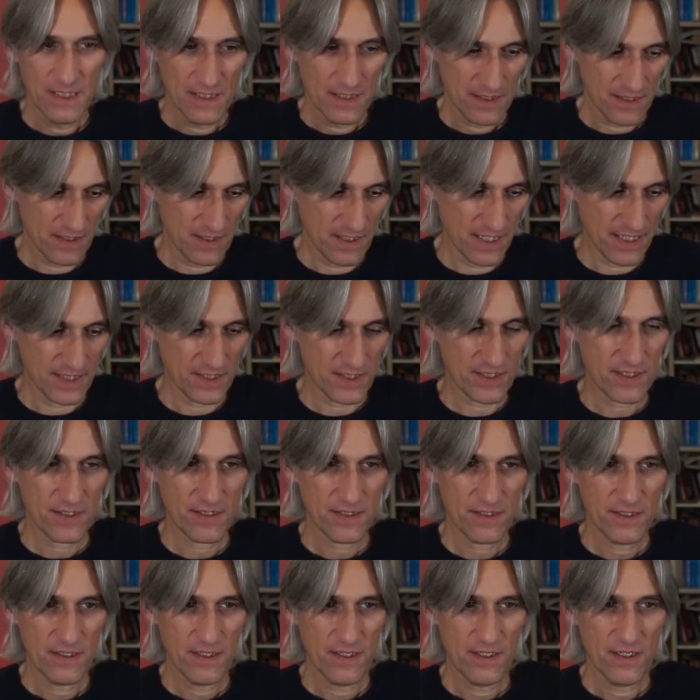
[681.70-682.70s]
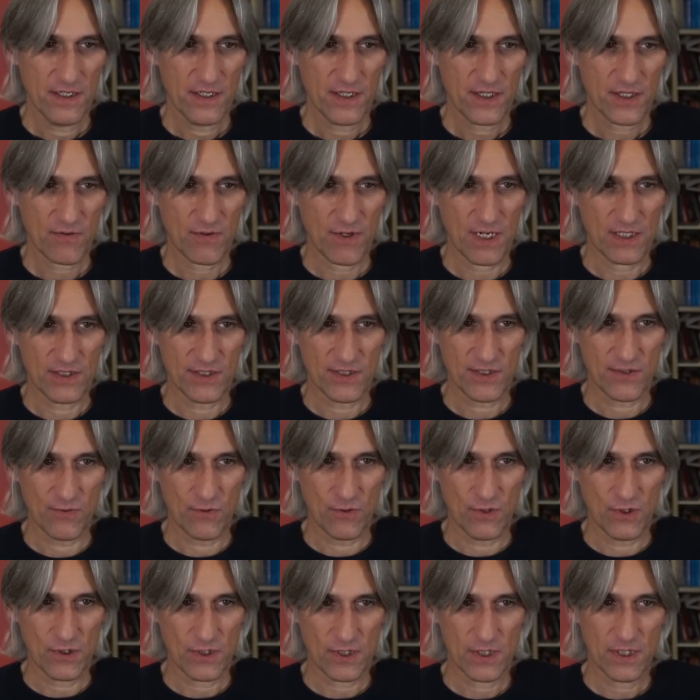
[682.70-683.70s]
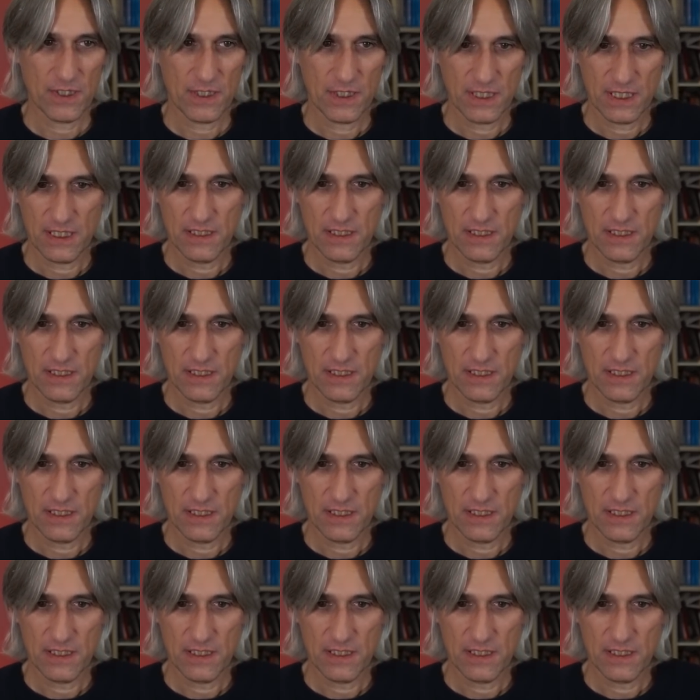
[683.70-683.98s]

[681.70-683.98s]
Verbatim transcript: The knight threatens the rook.